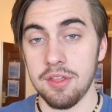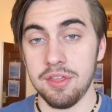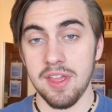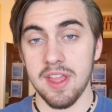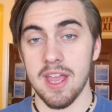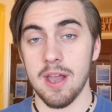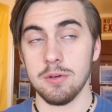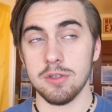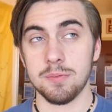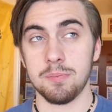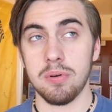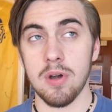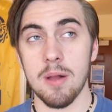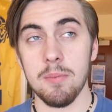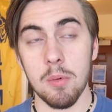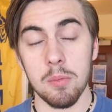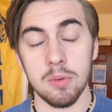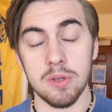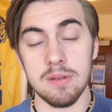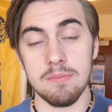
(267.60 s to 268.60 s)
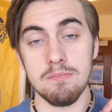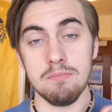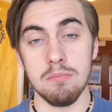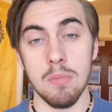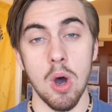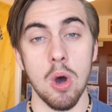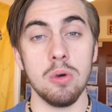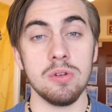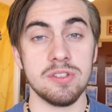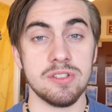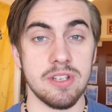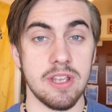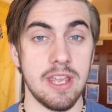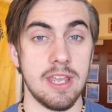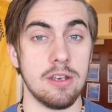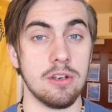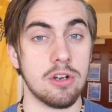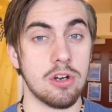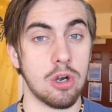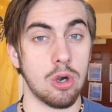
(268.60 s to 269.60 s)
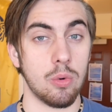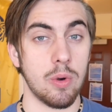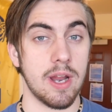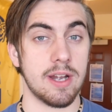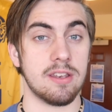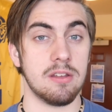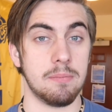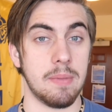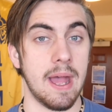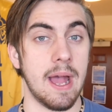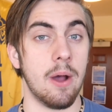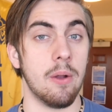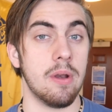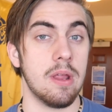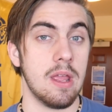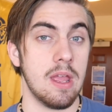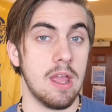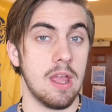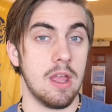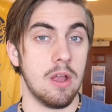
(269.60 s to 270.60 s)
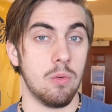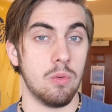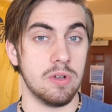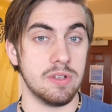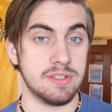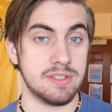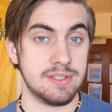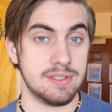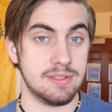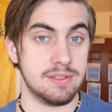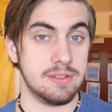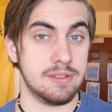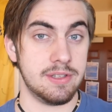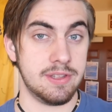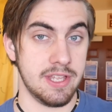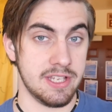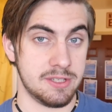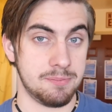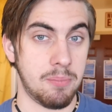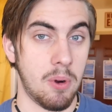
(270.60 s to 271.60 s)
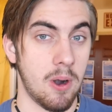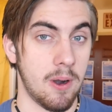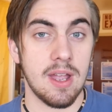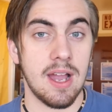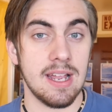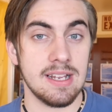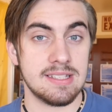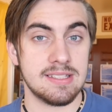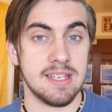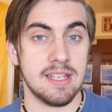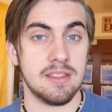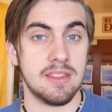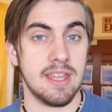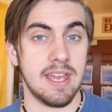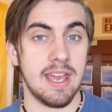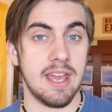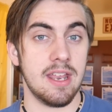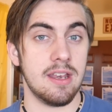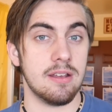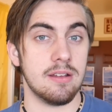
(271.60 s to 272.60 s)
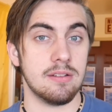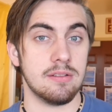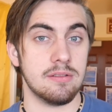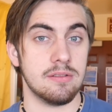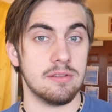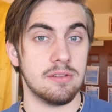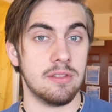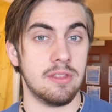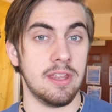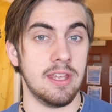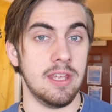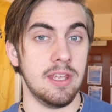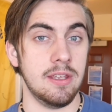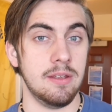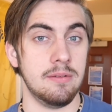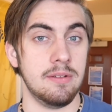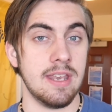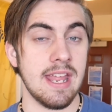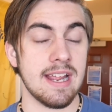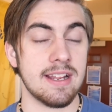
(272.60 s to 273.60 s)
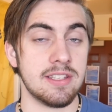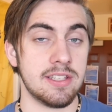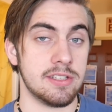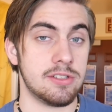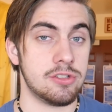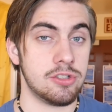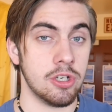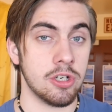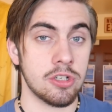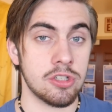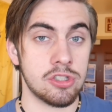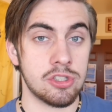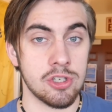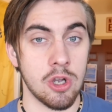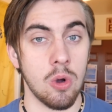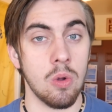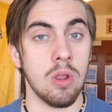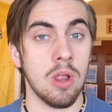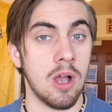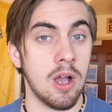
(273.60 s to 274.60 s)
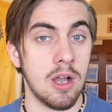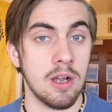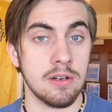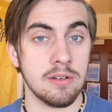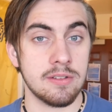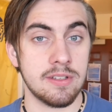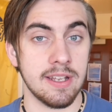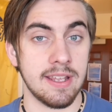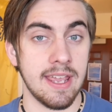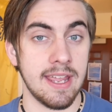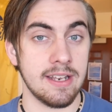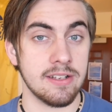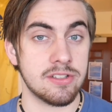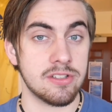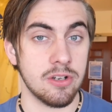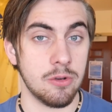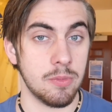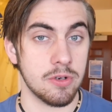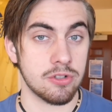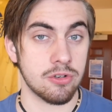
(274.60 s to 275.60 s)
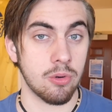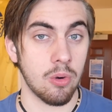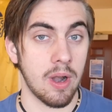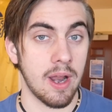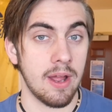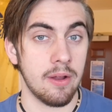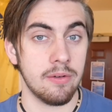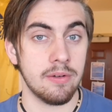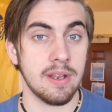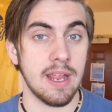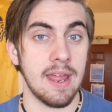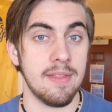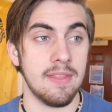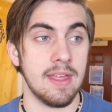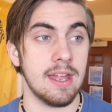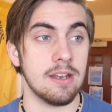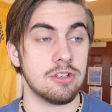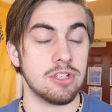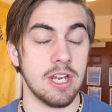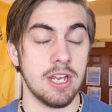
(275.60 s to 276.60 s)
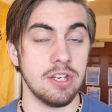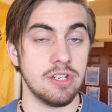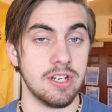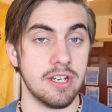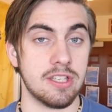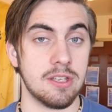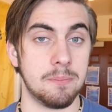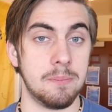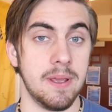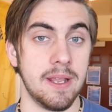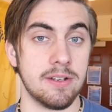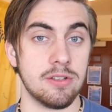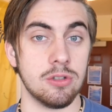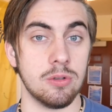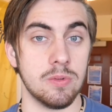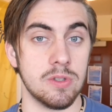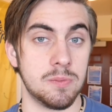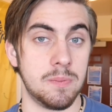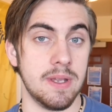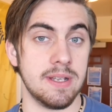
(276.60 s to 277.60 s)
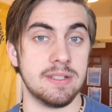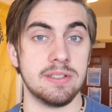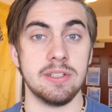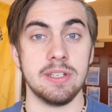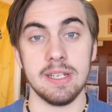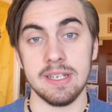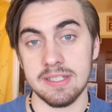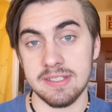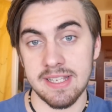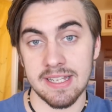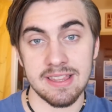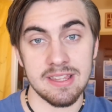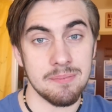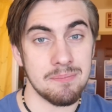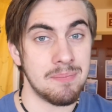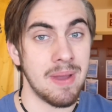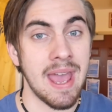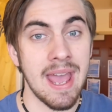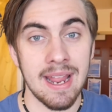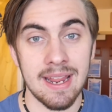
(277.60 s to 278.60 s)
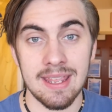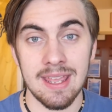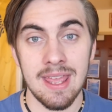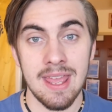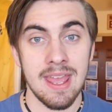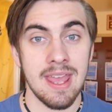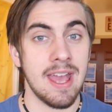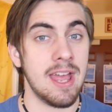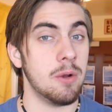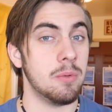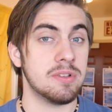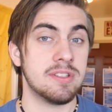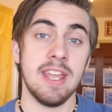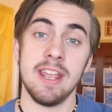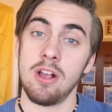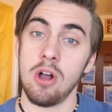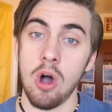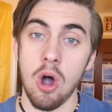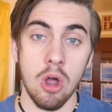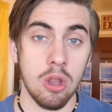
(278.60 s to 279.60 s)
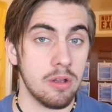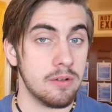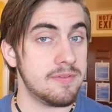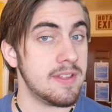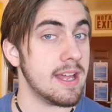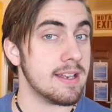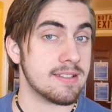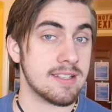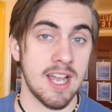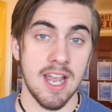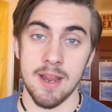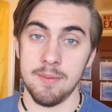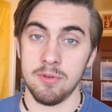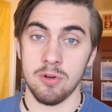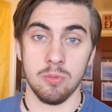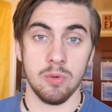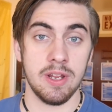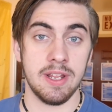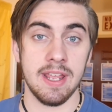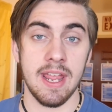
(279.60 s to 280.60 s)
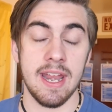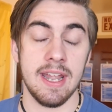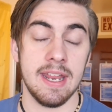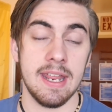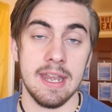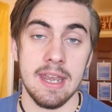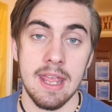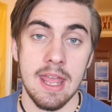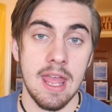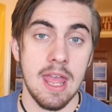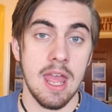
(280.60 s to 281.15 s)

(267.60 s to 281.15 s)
the thing I was probably most incorrect about was this part. I said that the Nexus took so long to gain so much ground and that changing it to Pixel was basically going to set them back and it would take all of that time to regain it.